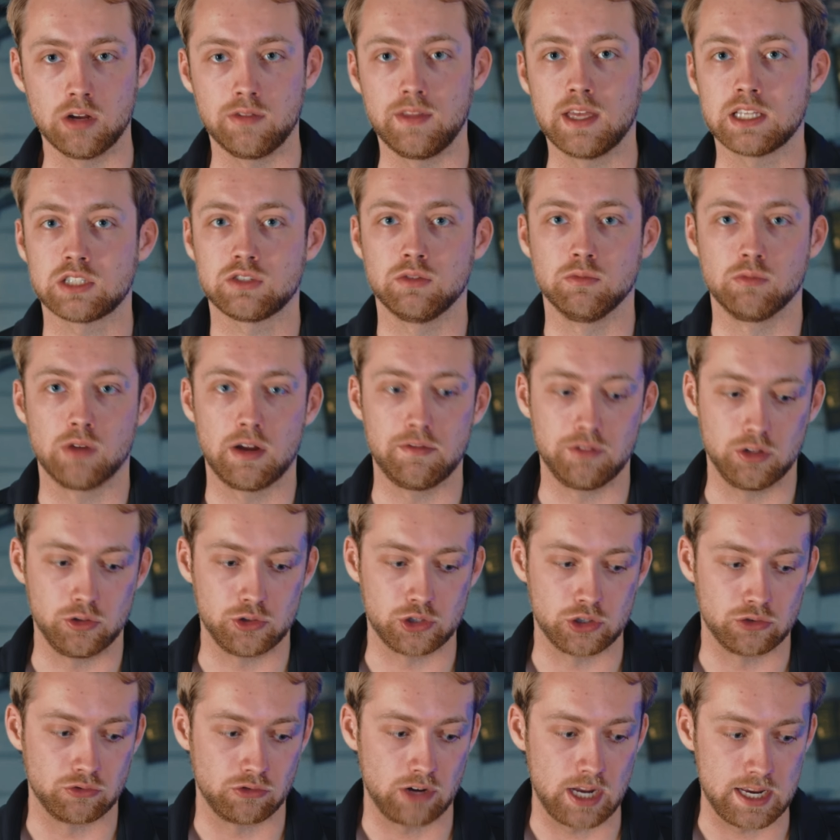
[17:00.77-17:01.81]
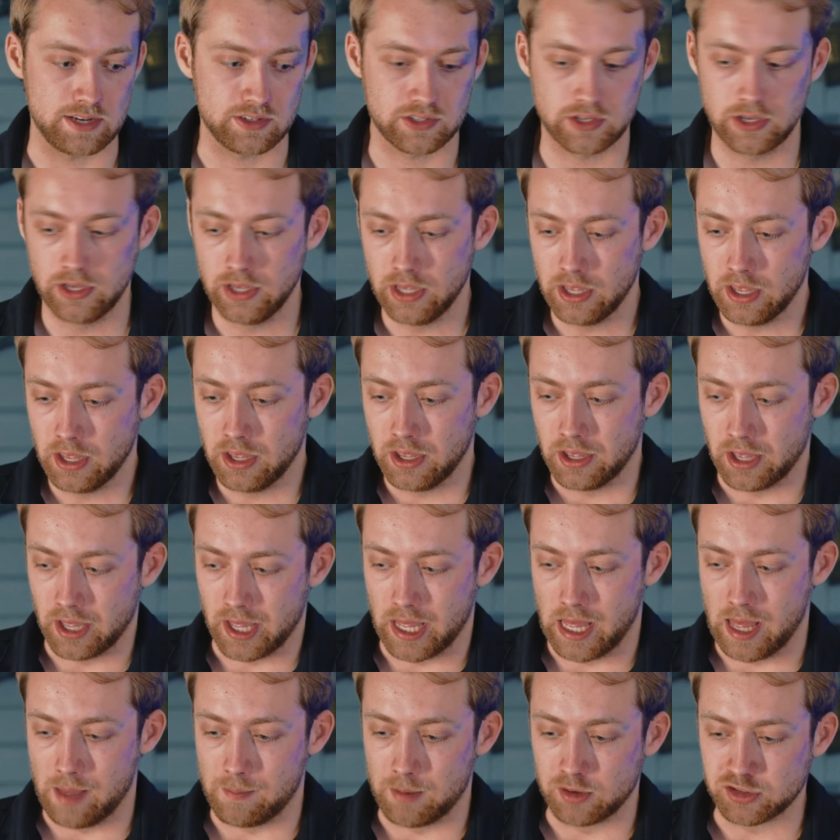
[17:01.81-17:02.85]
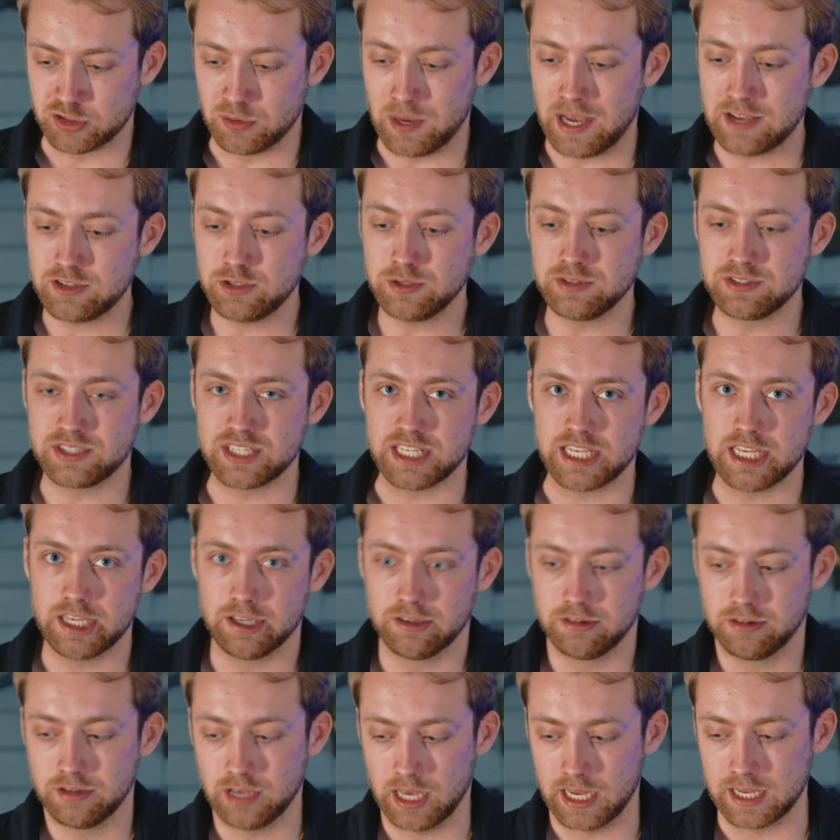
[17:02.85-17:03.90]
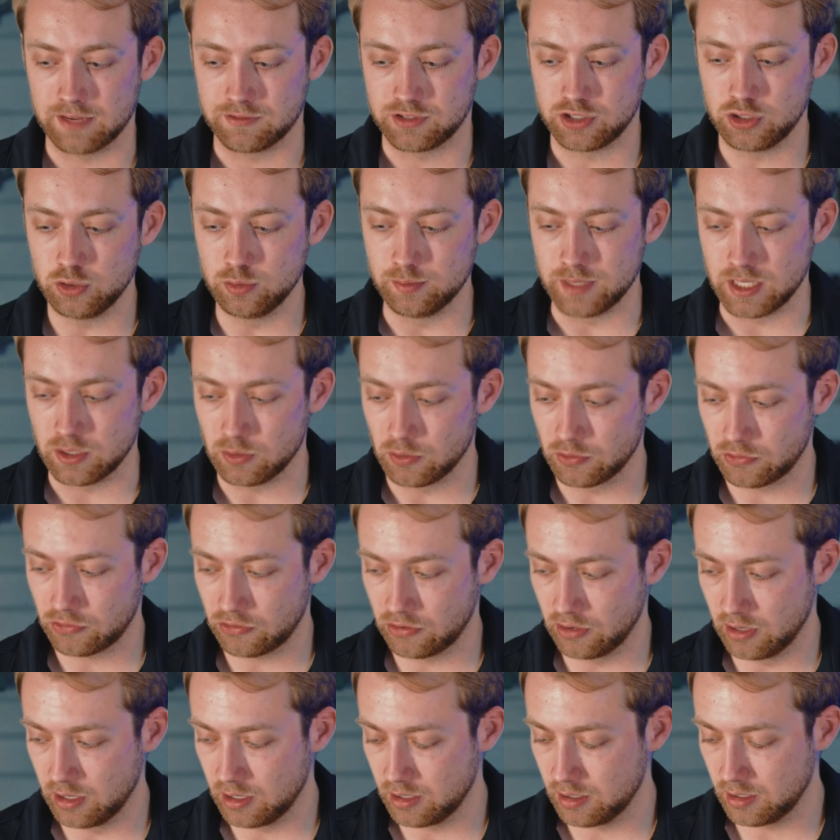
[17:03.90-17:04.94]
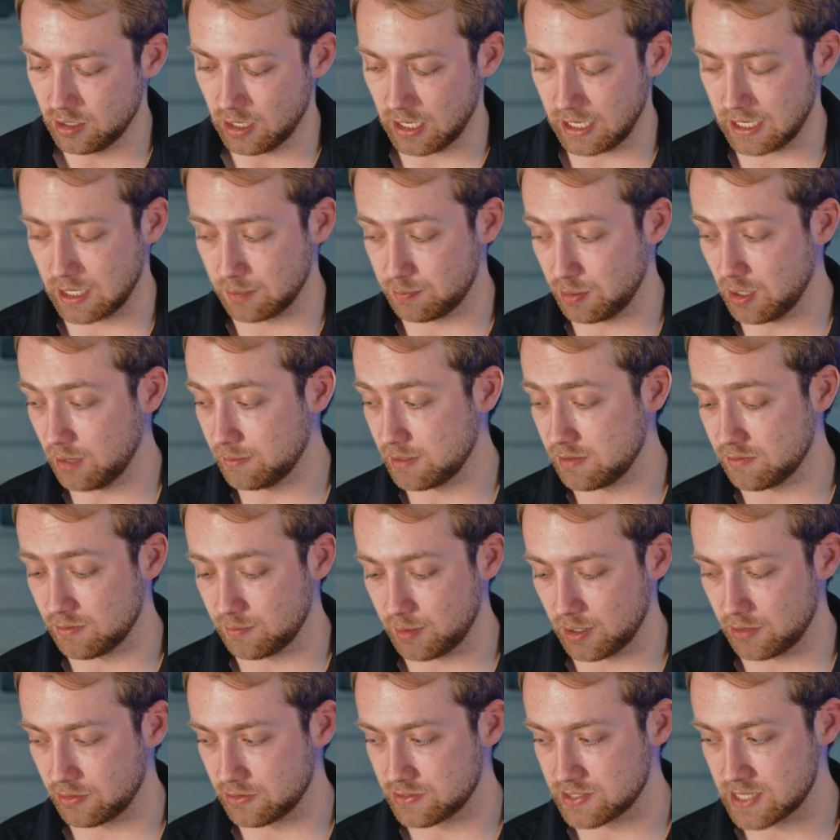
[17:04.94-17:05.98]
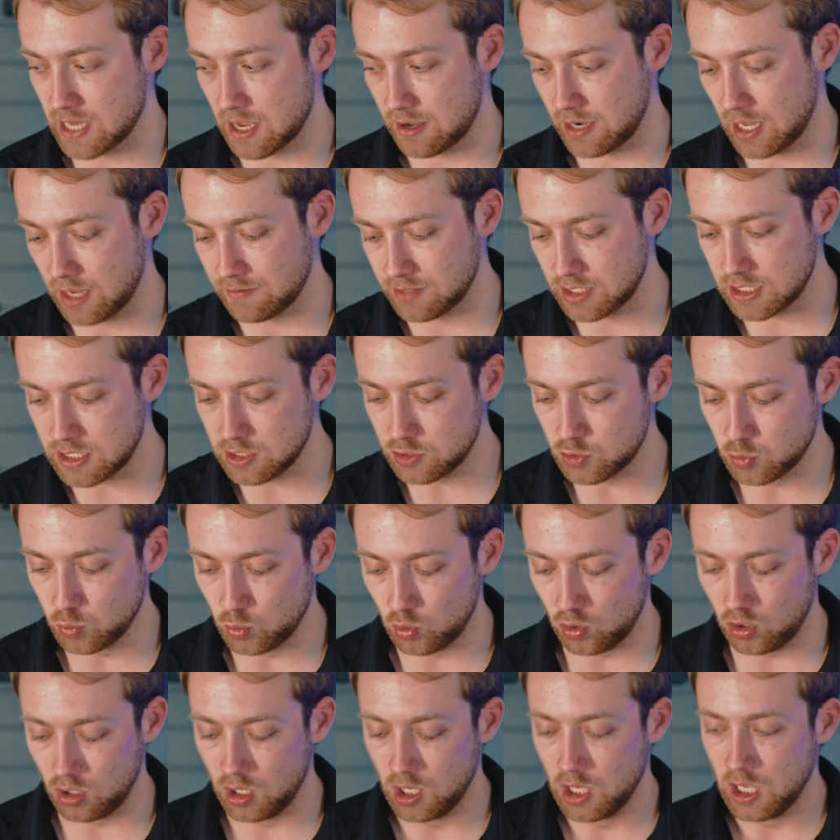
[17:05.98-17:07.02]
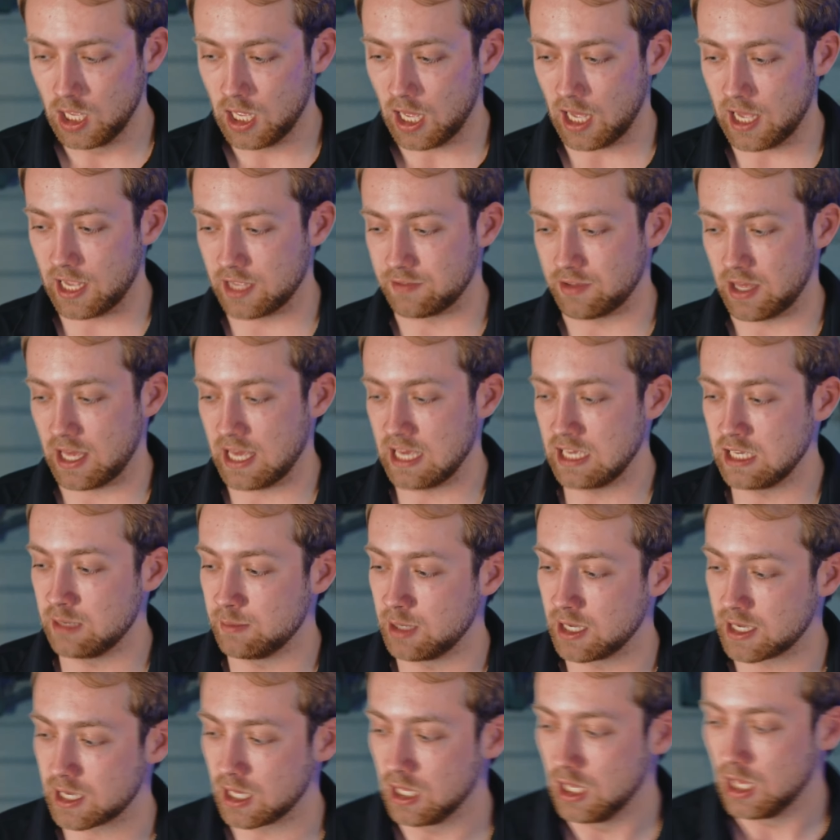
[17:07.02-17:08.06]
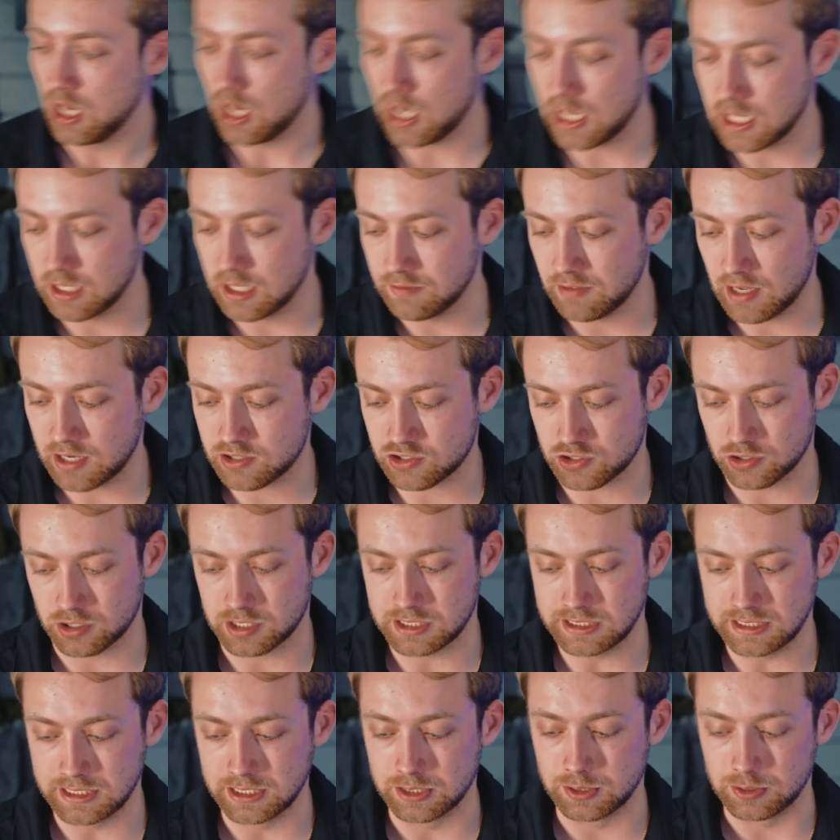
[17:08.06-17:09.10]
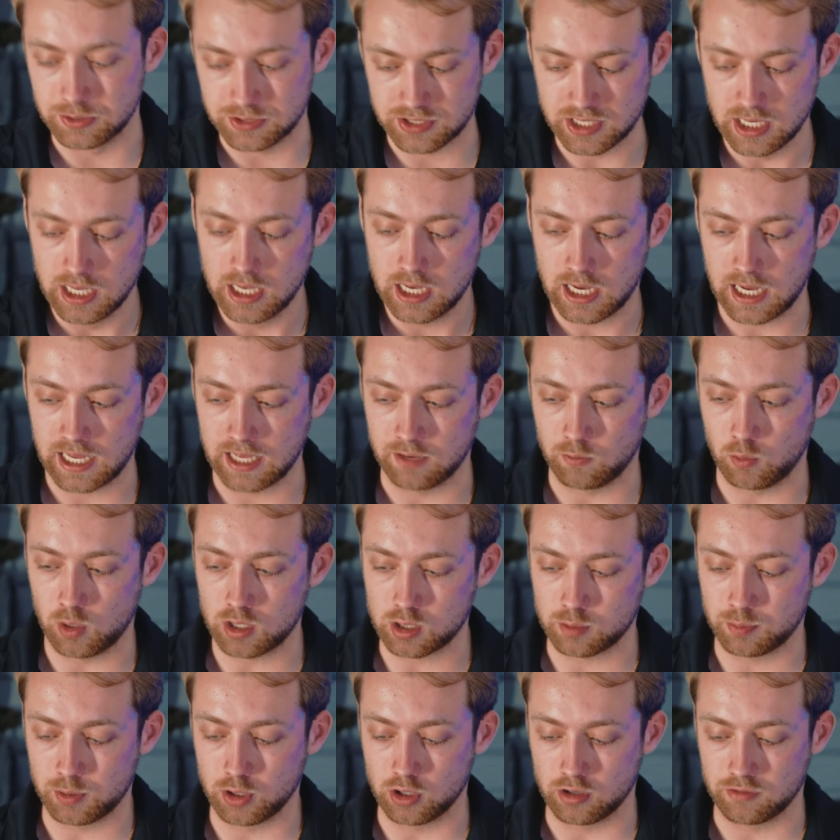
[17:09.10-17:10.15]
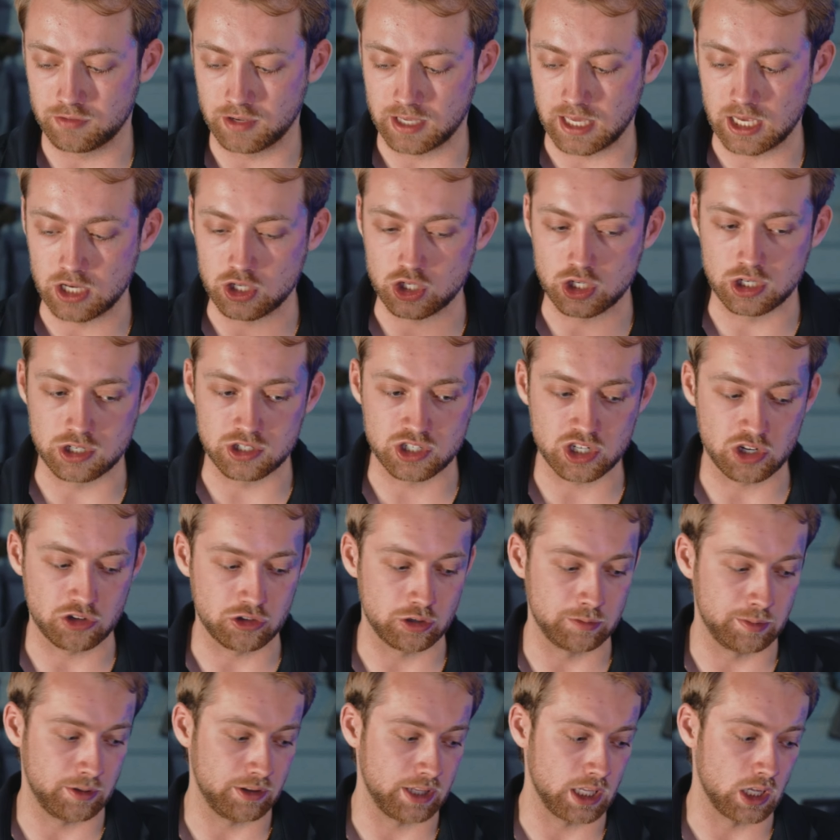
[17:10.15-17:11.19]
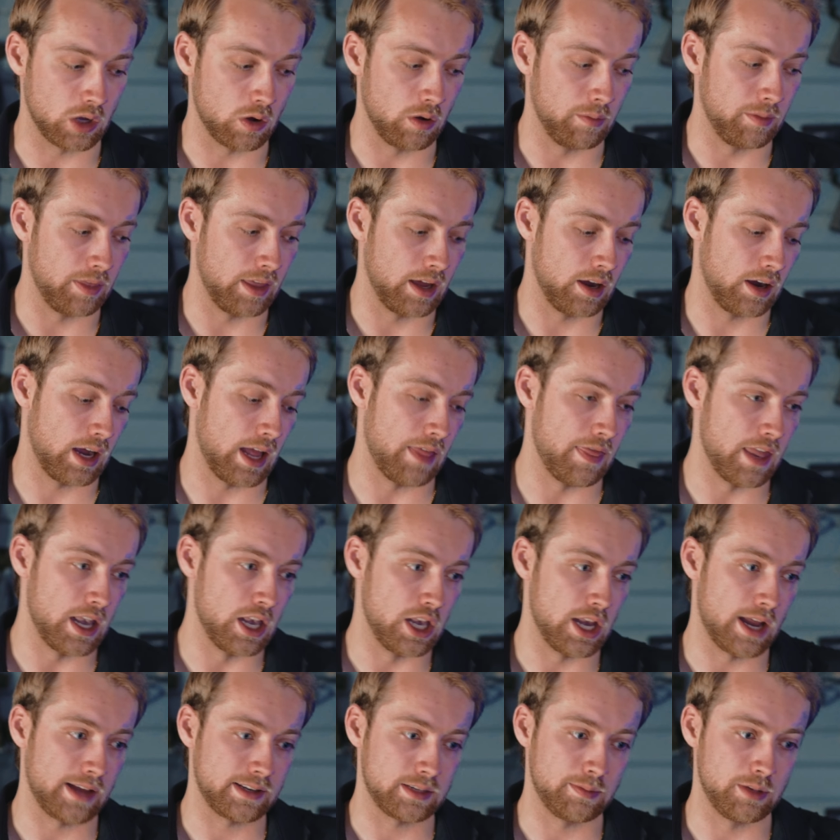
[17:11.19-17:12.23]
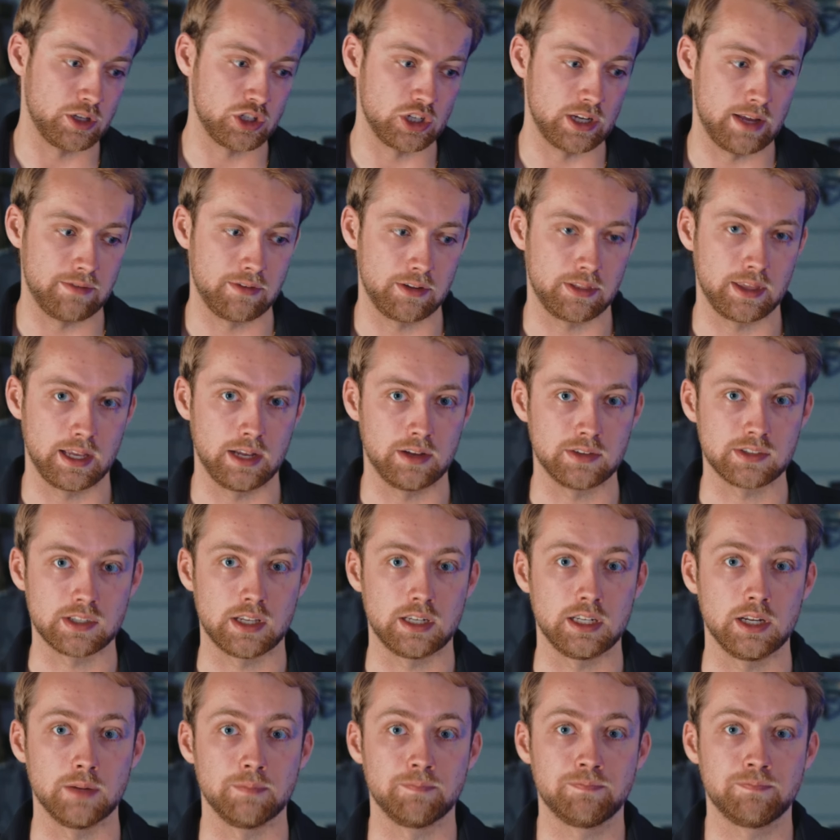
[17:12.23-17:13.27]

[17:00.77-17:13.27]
And that's from Revolution Race. So as you can see, I have 2 meals. I could probably even pare this down. I have an e-tool, I have a hammock, I have extra clothes, I have water purification and shelter building equipment there, and then not to mention everything else on here.